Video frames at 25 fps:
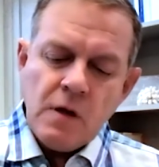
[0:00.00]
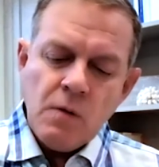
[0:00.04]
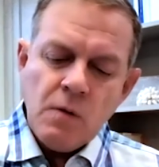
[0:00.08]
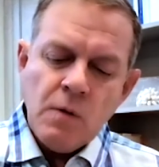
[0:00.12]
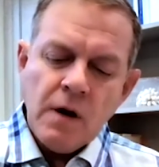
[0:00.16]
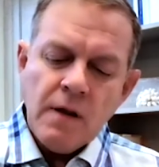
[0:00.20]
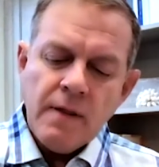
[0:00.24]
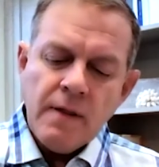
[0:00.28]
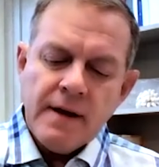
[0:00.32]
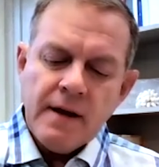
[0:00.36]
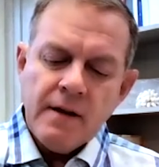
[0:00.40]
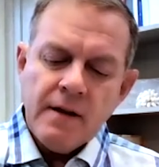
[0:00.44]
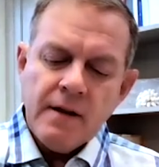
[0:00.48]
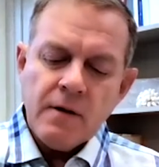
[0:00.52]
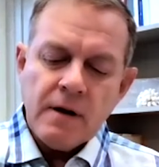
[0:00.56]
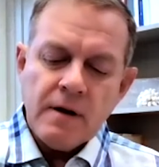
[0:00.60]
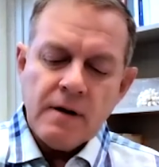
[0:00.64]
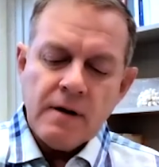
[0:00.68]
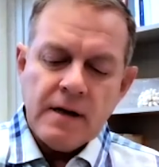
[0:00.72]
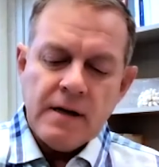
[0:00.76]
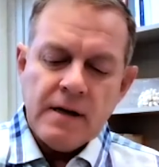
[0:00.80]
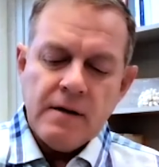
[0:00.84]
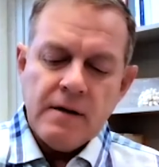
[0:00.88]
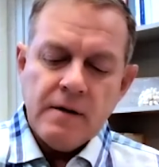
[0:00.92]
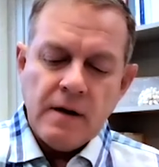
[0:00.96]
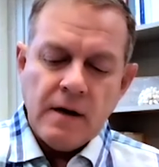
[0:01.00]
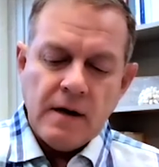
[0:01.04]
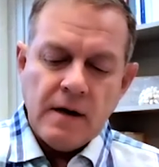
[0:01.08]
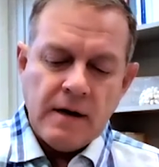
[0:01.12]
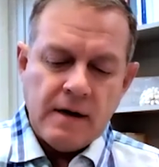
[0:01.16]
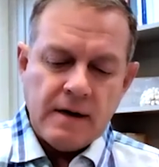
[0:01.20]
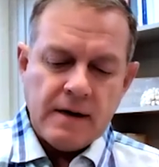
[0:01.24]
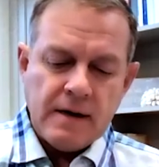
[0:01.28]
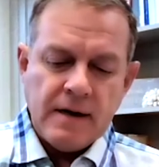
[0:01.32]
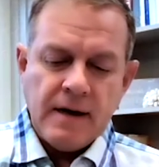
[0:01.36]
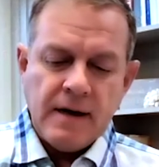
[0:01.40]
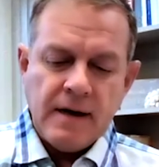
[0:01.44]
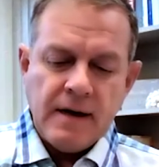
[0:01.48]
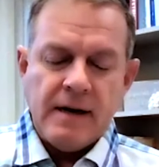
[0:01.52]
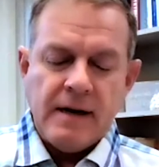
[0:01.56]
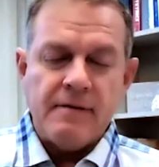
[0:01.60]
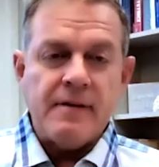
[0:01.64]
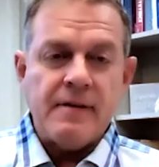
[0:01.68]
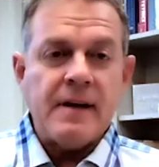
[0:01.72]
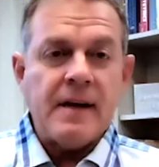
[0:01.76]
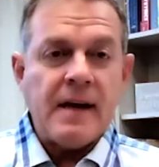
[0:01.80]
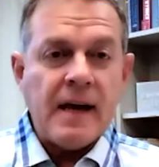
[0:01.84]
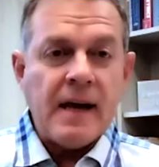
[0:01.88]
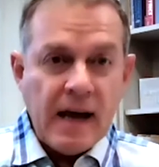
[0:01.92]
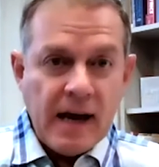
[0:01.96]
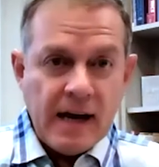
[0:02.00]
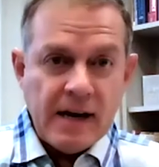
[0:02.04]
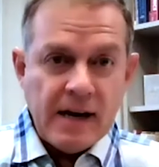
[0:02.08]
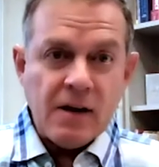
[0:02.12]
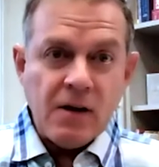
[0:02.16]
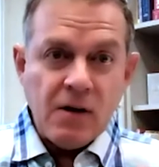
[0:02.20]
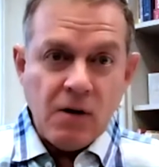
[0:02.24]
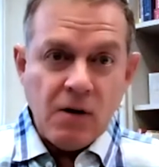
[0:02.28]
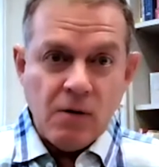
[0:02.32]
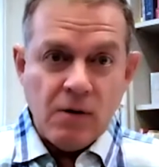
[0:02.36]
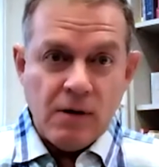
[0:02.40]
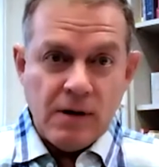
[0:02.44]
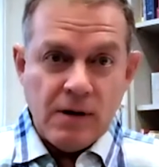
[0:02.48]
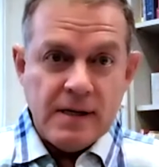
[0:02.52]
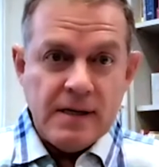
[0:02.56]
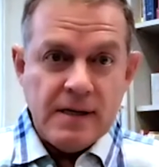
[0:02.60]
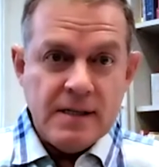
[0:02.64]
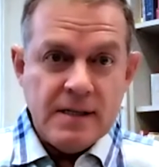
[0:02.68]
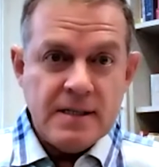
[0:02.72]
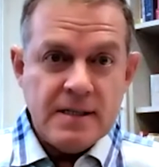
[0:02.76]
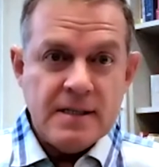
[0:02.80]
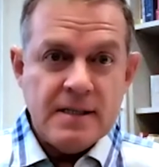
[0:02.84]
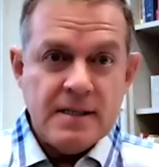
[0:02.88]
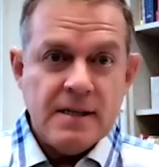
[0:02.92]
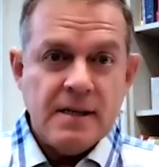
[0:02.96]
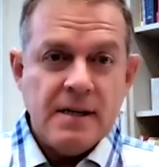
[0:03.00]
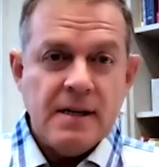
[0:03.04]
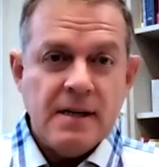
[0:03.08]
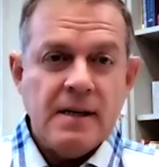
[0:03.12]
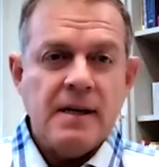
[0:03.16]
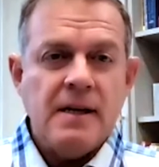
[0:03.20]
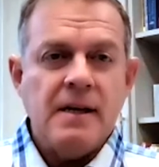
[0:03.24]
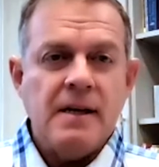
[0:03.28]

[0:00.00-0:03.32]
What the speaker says: one of the other kind of categories